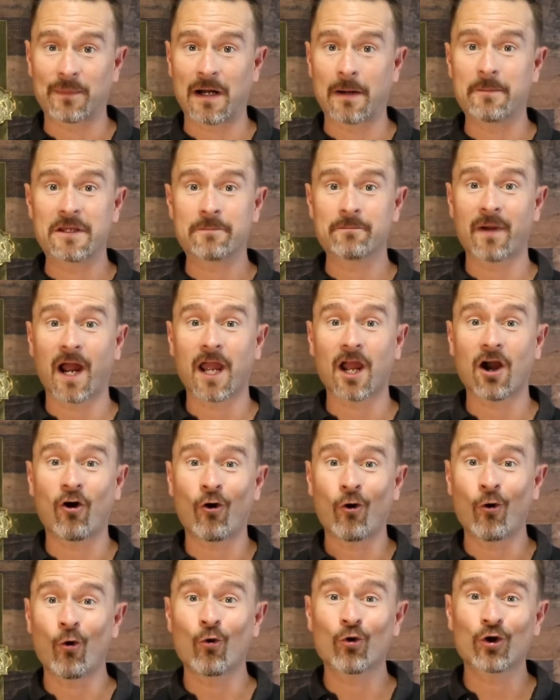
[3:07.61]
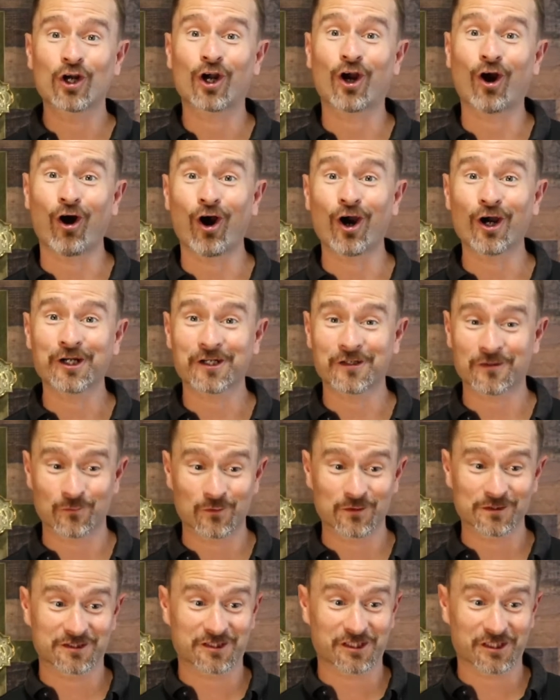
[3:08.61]
I mean, my whole garden
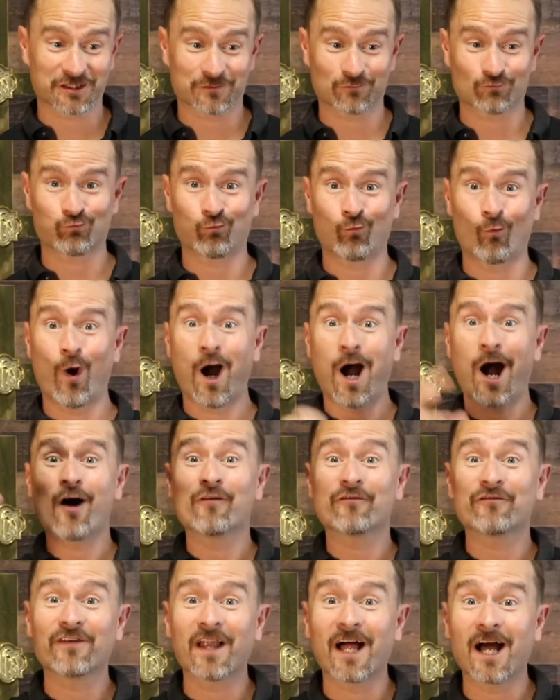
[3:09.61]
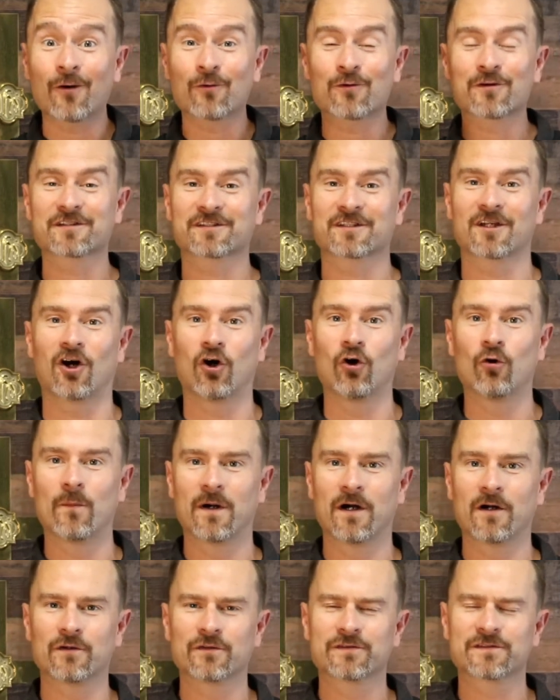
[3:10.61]
was just wildflowers
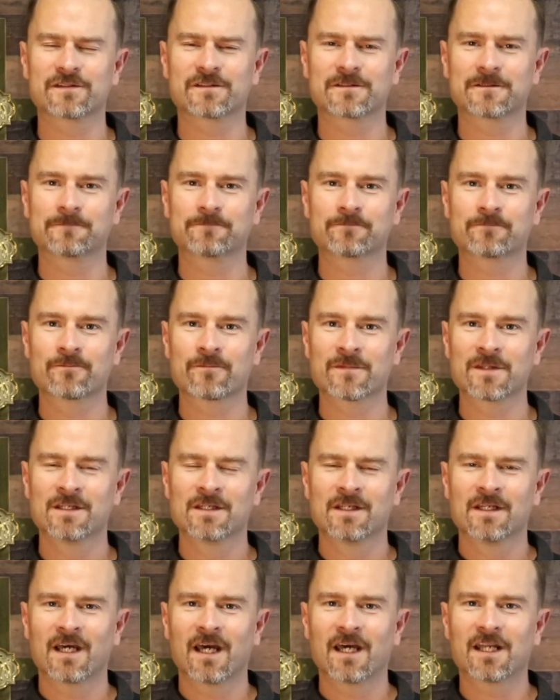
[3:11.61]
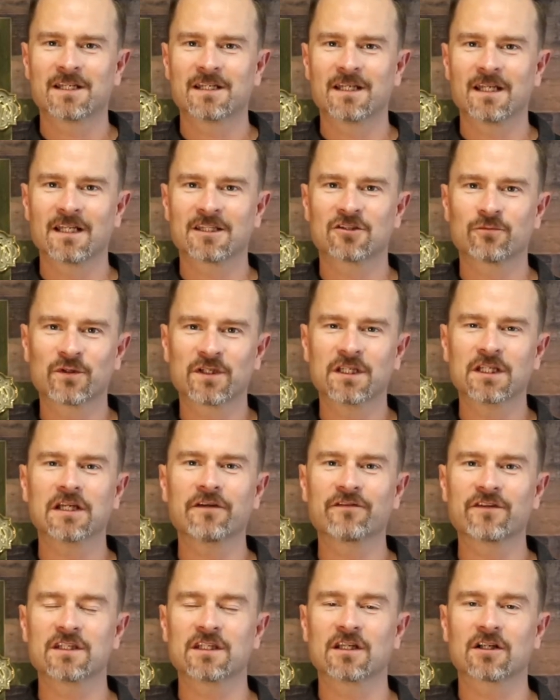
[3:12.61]
almost. And at the beginning
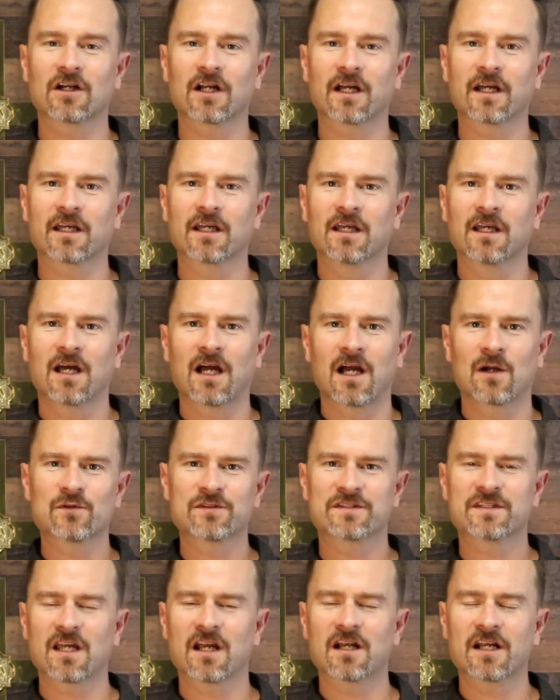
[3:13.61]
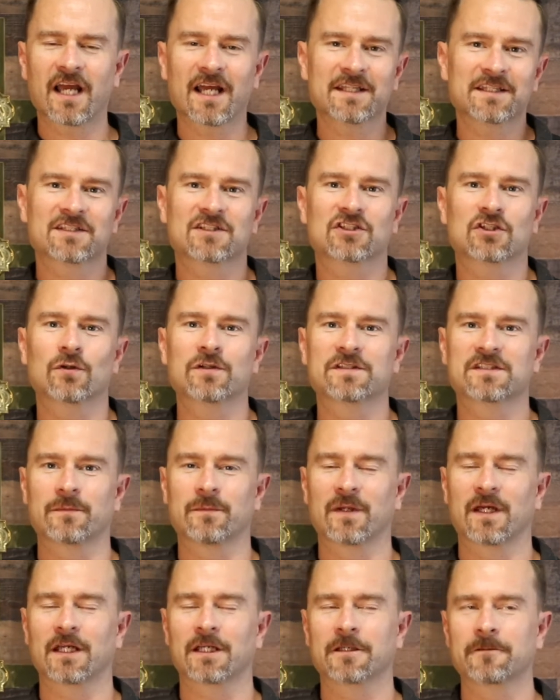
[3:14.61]
of the year, I was there and I had this choice to
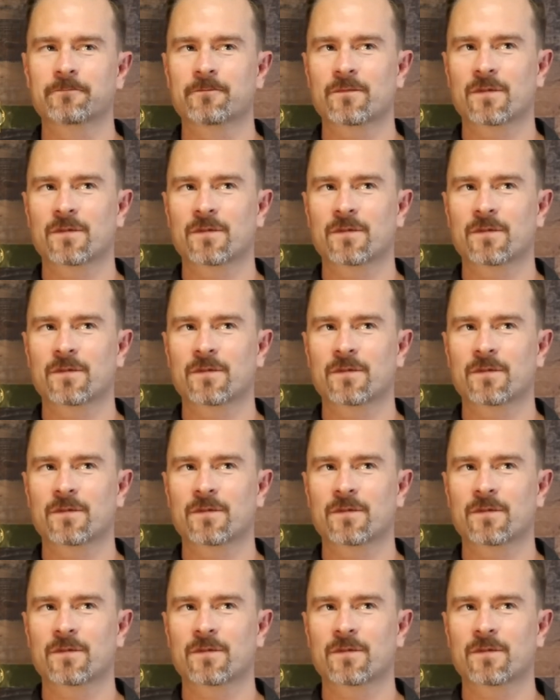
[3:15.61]
make.